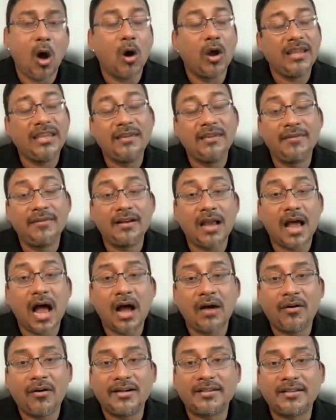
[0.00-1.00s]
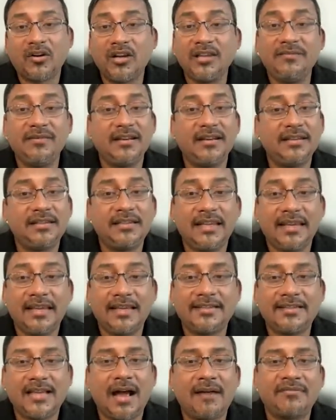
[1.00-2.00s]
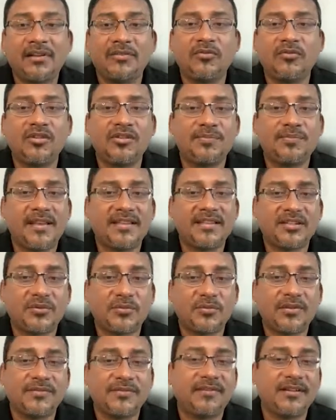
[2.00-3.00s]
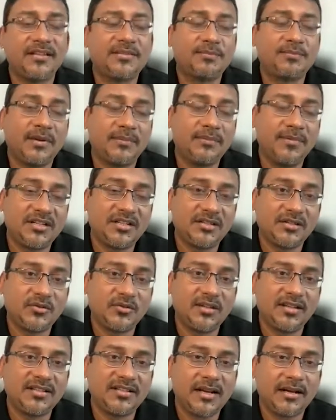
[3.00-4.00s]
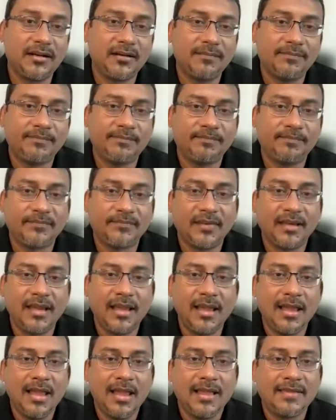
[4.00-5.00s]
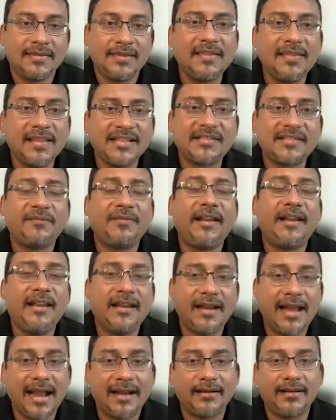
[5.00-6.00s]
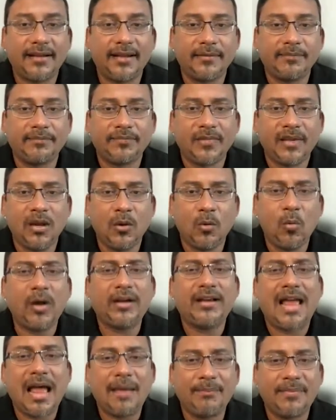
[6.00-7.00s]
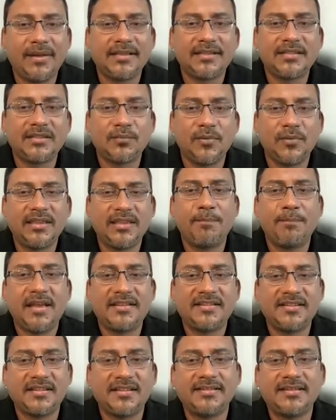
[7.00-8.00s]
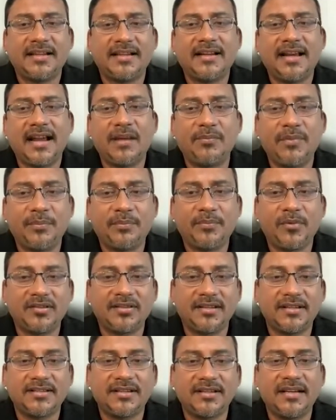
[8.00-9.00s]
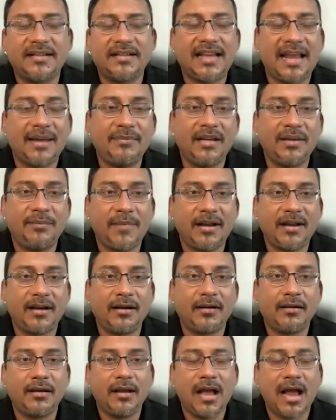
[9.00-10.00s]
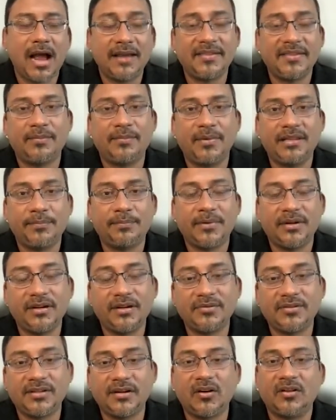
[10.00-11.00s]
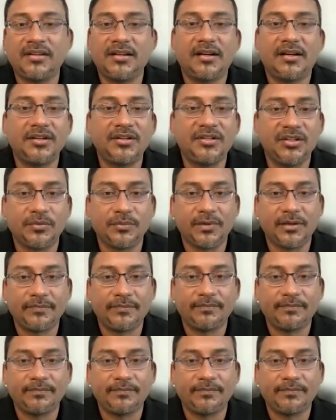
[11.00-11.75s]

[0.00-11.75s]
even hours or even days after those messages was first published to the channel? Then there is failure handling. What happens when the messages that can be processed in a timely manner, either by the producer or the consumer?